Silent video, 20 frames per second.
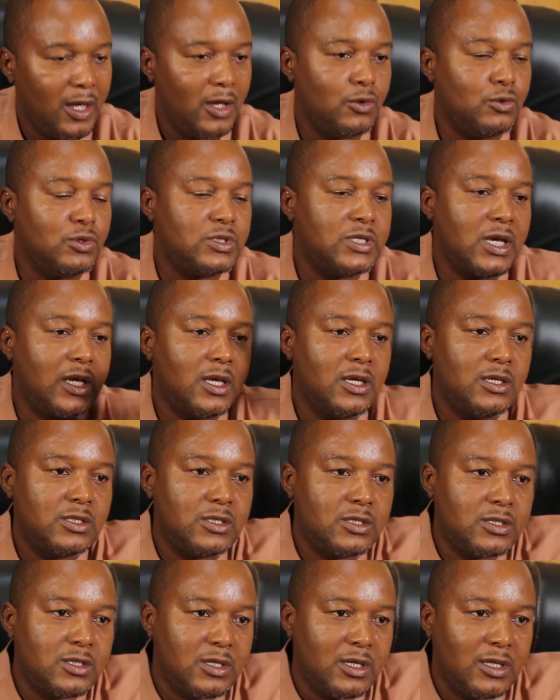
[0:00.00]
You take
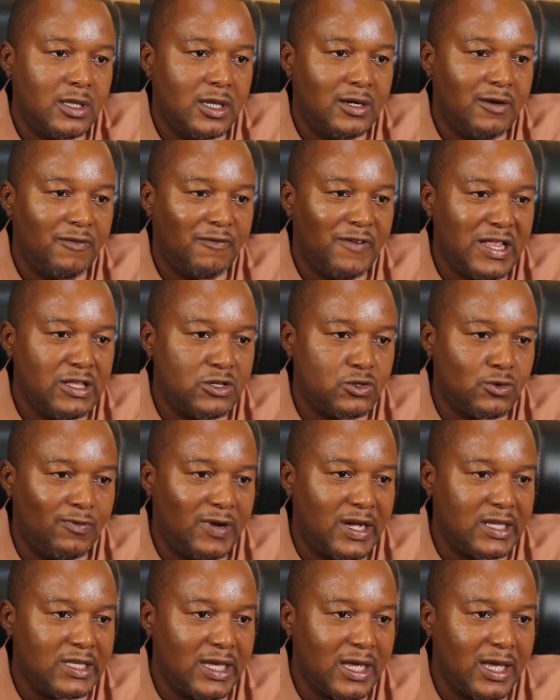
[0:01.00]
it, they refine it
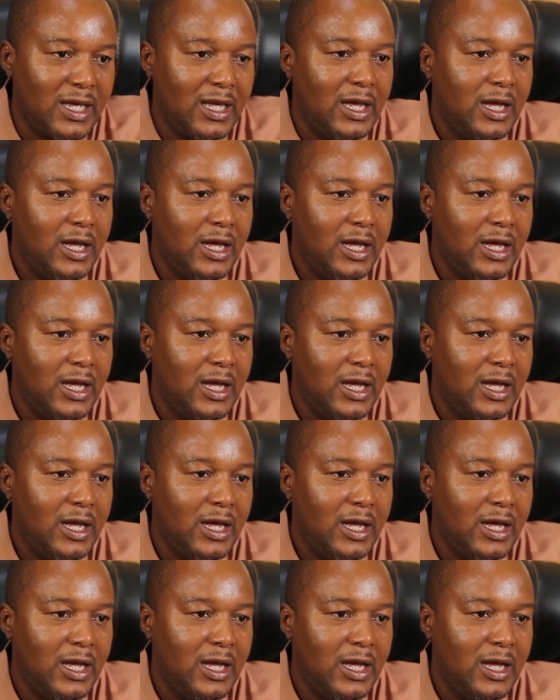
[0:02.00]
over there.